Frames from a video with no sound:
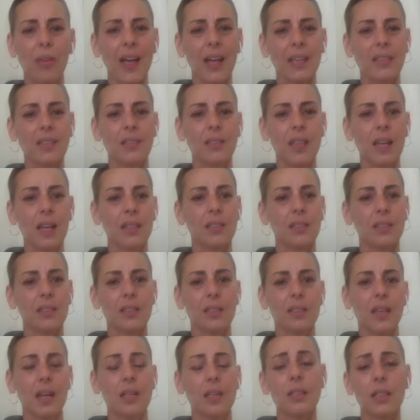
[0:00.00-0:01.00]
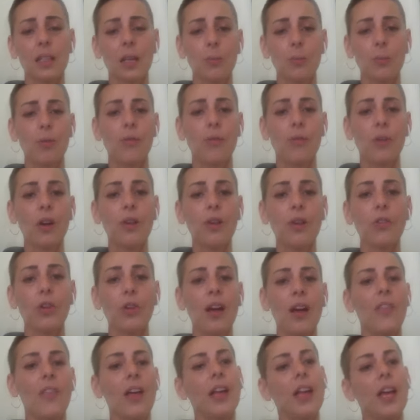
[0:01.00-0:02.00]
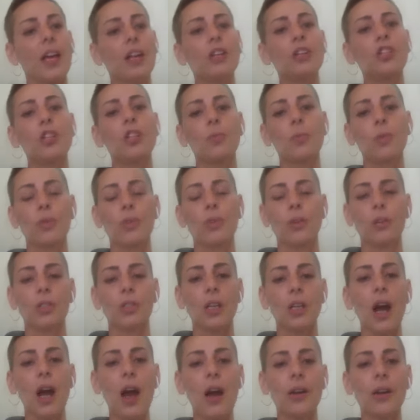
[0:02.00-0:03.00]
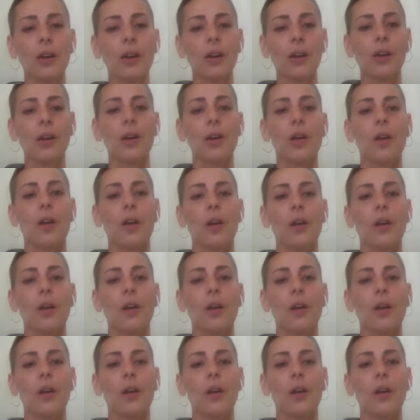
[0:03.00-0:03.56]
That's, that's disgusting and perverted for you to have that energy with your daughter.